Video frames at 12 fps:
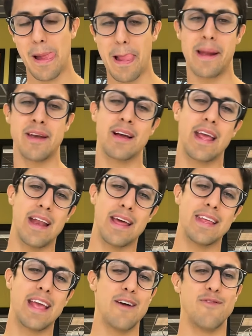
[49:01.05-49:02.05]
And again, I
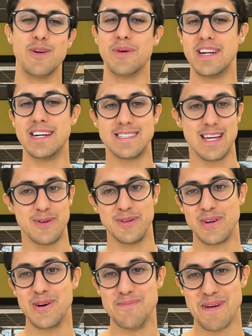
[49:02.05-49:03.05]
think everyone has their own
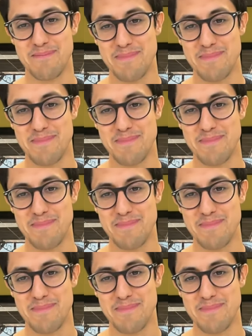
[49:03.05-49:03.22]
coping